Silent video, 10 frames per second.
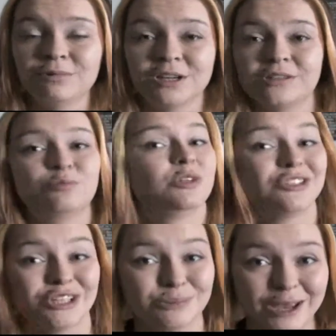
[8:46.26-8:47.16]
whereas
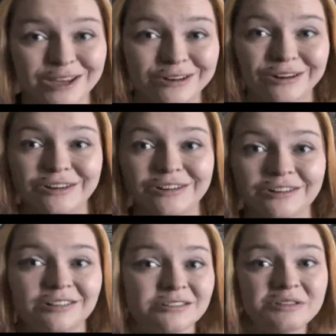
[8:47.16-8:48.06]
we just paid
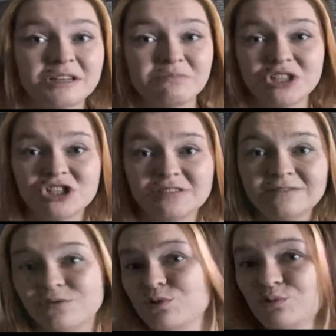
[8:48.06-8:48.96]
our
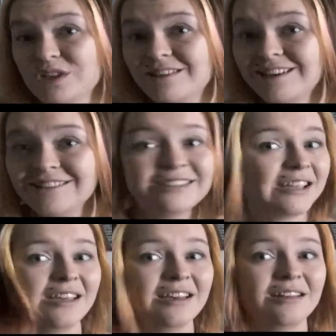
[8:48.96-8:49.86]
admission for the
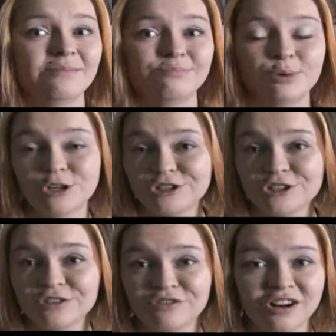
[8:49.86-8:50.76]
weekend and
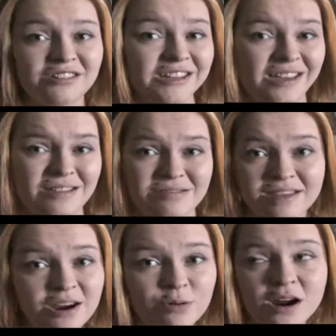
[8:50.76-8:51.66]
pushed to the front, and
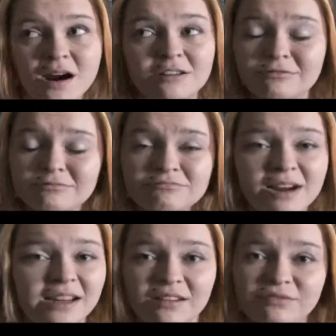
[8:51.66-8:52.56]
there we are,
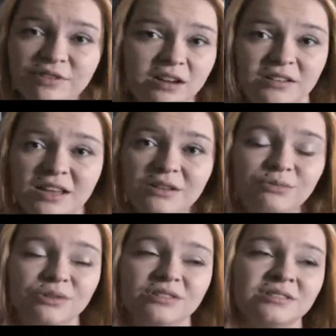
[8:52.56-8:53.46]
right in front.
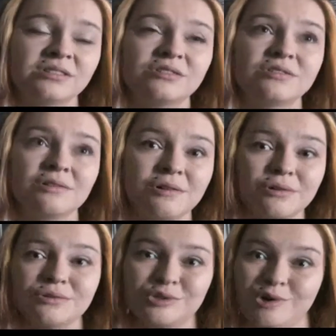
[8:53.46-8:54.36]
It was
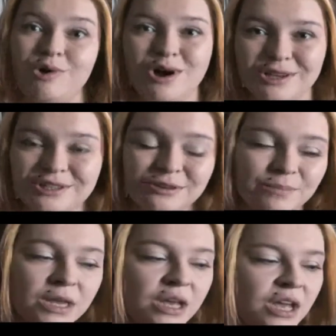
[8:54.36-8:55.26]
so
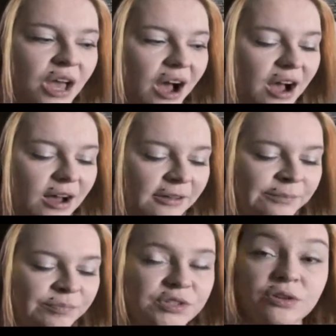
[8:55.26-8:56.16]
awesome.
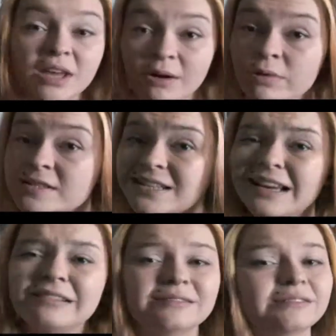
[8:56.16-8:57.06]
So yeah, once
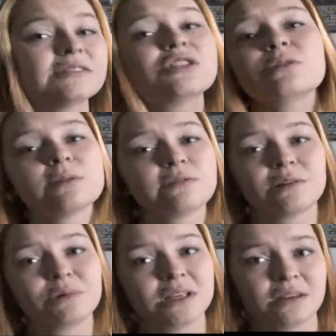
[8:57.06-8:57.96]
again, super
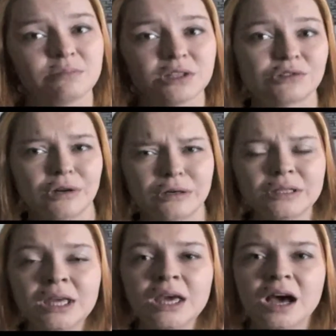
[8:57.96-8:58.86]
fun weekend in
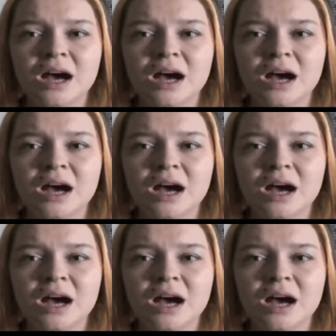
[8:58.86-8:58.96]
Montreal.